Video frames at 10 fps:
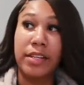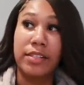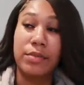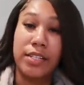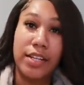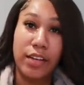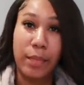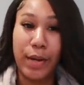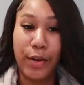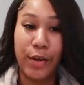because it was getting on
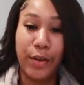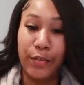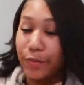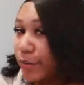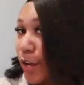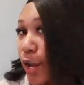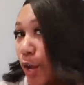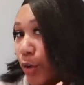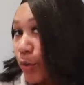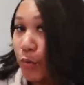my nerve.
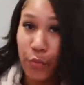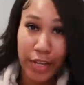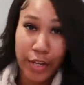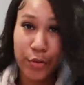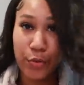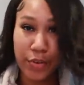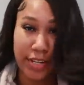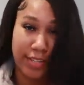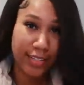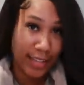New wig, who
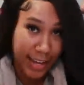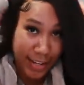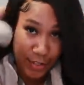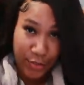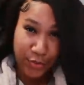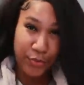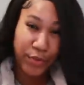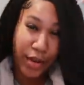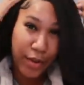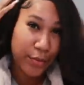this? I need
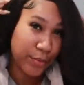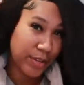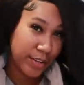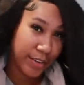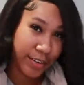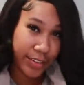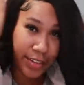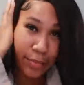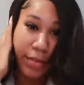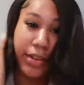to recurl
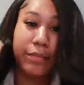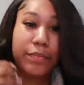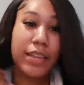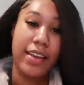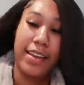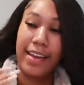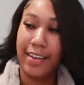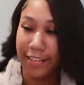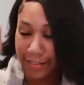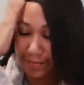it, but I
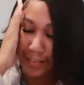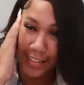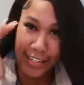don't know. I